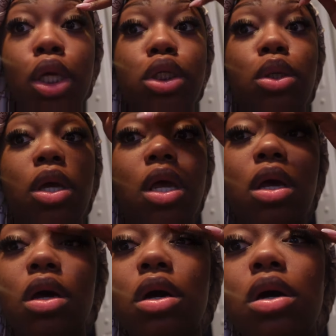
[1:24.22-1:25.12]
So
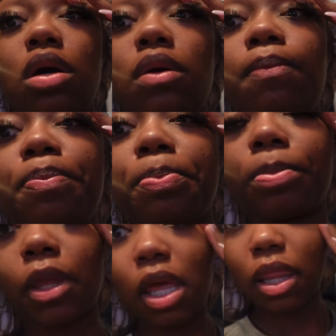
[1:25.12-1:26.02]
yeah,
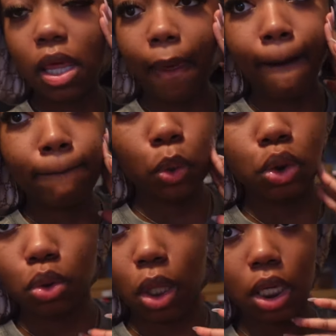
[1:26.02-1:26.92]
and then I
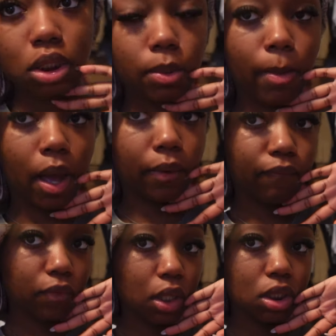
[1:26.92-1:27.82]
moisturized my
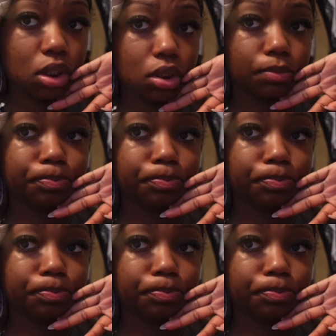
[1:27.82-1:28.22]
face.